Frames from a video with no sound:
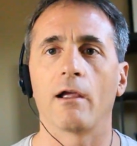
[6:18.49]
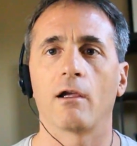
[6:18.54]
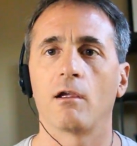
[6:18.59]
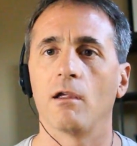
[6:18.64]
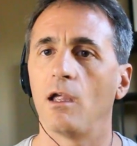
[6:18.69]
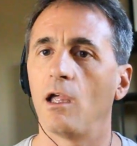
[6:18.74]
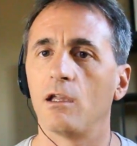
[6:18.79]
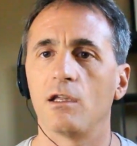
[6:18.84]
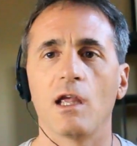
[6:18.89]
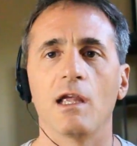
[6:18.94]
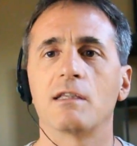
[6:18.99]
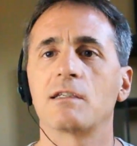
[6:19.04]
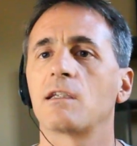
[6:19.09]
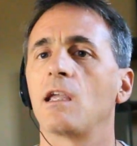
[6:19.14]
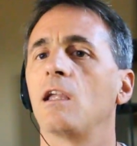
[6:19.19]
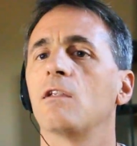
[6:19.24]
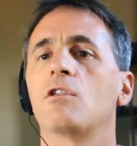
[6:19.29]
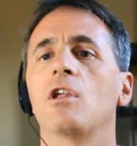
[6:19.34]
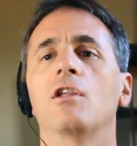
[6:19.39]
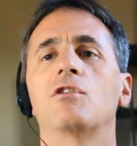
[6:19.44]
It's
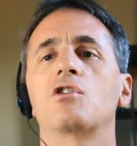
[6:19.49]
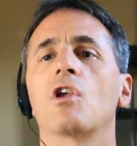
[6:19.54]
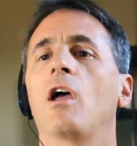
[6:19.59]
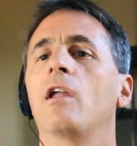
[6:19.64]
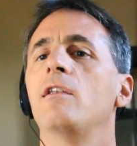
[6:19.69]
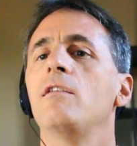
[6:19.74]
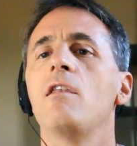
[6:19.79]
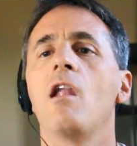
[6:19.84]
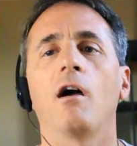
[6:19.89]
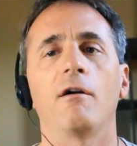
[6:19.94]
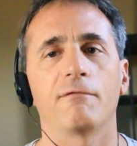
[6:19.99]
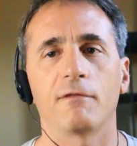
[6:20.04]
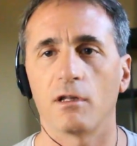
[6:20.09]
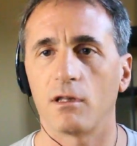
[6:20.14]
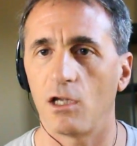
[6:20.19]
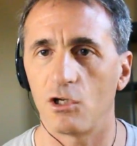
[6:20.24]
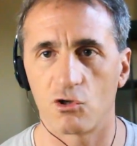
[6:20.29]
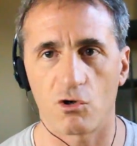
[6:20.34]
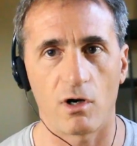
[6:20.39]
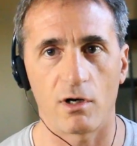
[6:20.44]
enough that
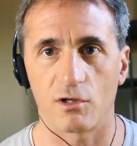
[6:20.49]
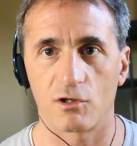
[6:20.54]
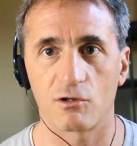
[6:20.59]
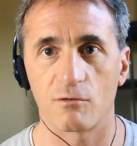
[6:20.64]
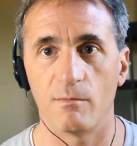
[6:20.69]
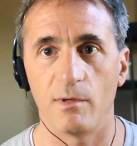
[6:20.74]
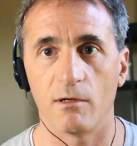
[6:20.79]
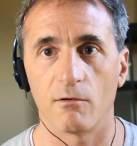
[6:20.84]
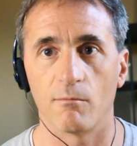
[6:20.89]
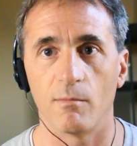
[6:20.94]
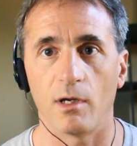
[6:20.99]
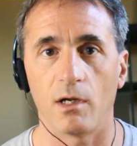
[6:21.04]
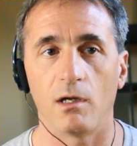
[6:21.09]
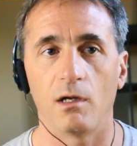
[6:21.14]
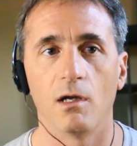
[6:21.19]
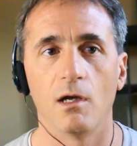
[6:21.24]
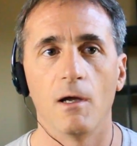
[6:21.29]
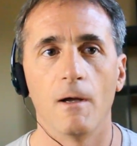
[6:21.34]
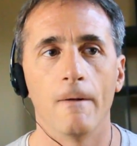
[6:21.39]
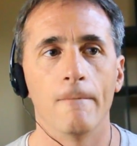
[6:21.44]
they try to smear
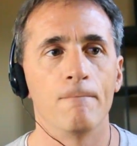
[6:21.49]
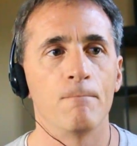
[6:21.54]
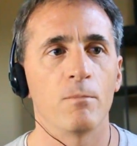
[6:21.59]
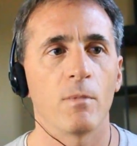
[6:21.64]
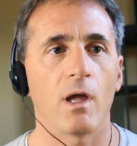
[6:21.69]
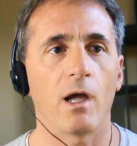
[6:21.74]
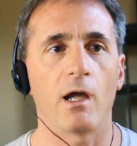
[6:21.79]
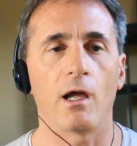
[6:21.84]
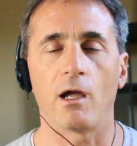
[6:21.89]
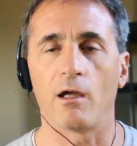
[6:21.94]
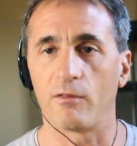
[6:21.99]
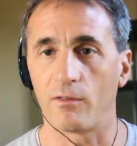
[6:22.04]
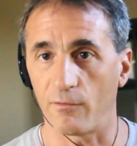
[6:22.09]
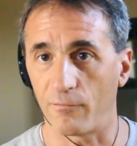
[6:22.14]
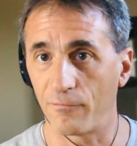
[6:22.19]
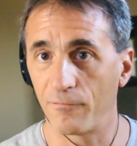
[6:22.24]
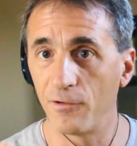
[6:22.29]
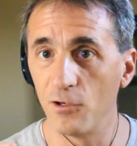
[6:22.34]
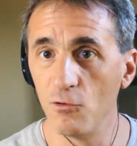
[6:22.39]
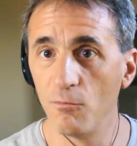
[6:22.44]
me. The
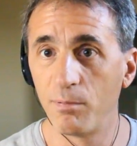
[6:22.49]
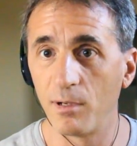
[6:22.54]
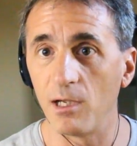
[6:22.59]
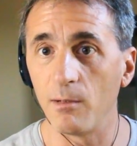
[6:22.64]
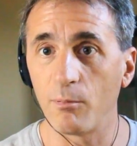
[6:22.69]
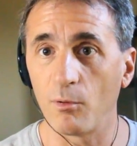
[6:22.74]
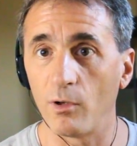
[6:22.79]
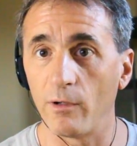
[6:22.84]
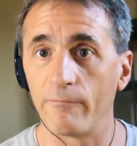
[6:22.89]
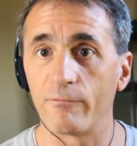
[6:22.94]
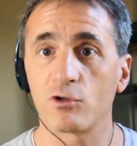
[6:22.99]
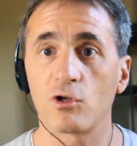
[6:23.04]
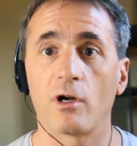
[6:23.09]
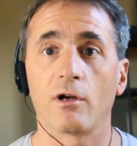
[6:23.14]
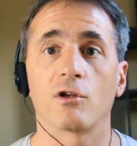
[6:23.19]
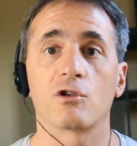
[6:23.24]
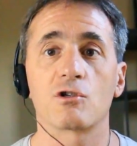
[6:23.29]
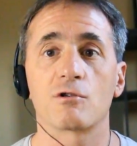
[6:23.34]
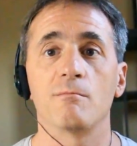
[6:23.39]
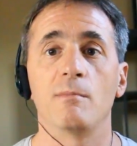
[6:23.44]
few people have tried
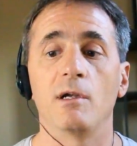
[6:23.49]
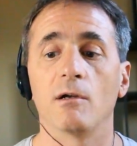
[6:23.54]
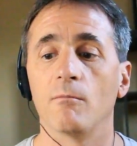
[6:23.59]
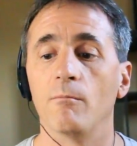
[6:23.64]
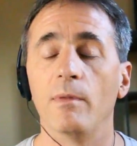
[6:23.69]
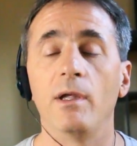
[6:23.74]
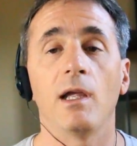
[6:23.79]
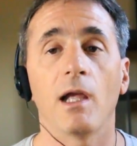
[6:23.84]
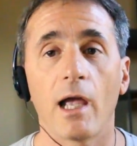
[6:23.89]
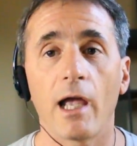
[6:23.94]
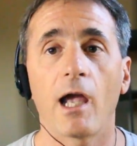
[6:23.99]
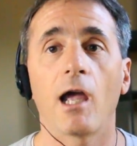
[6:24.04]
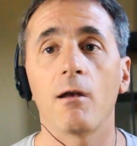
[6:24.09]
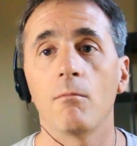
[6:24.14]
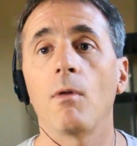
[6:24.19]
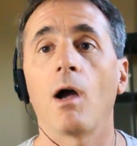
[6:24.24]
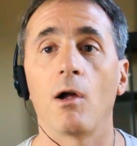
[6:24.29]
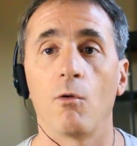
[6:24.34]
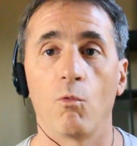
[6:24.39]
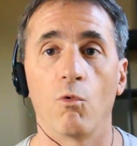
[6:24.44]
to smear me and
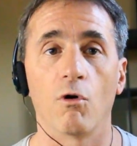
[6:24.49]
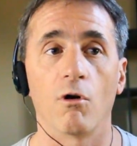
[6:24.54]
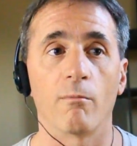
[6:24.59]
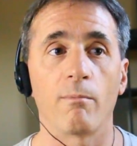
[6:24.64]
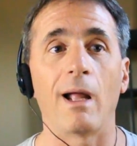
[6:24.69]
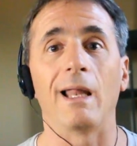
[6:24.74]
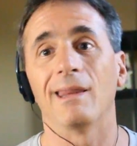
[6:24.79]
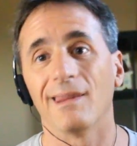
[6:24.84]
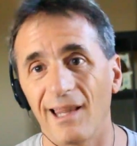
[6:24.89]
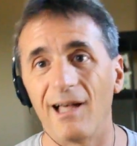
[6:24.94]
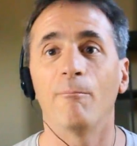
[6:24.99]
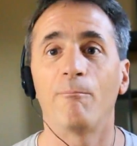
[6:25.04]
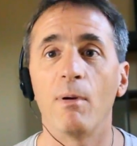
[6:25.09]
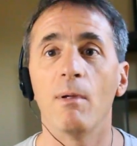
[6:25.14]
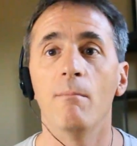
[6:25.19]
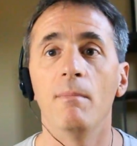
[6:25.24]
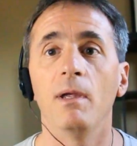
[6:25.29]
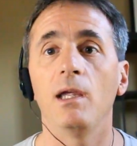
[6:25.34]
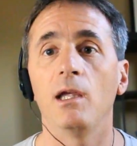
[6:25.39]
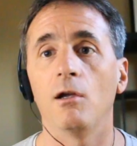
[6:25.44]
my work by
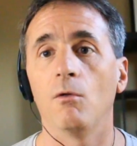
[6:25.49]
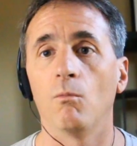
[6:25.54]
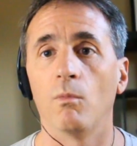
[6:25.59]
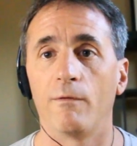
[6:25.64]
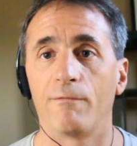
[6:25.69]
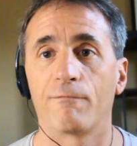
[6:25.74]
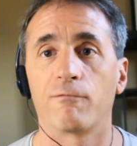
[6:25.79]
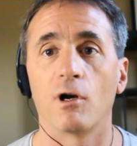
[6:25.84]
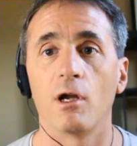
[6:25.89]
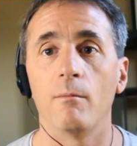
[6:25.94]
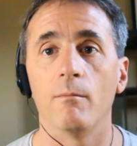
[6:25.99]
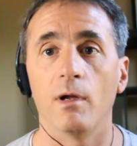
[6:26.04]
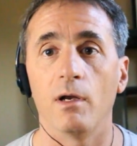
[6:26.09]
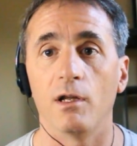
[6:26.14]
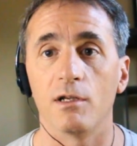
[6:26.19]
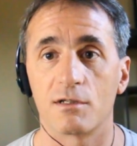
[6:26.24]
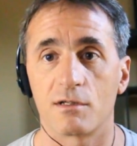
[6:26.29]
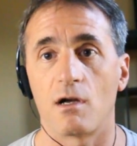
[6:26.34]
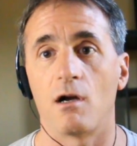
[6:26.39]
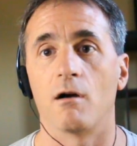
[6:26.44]
lumping me in with freemen
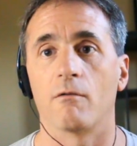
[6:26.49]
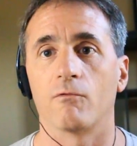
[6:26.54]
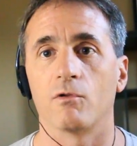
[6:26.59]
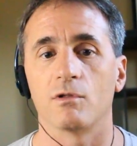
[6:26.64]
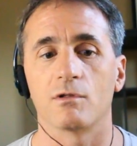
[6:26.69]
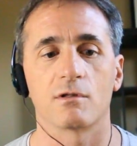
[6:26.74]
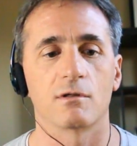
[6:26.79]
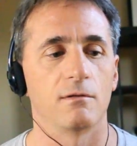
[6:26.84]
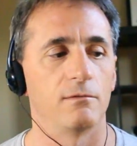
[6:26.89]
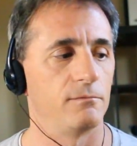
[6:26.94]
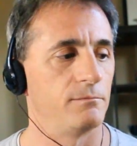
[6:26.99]
and sovereigns.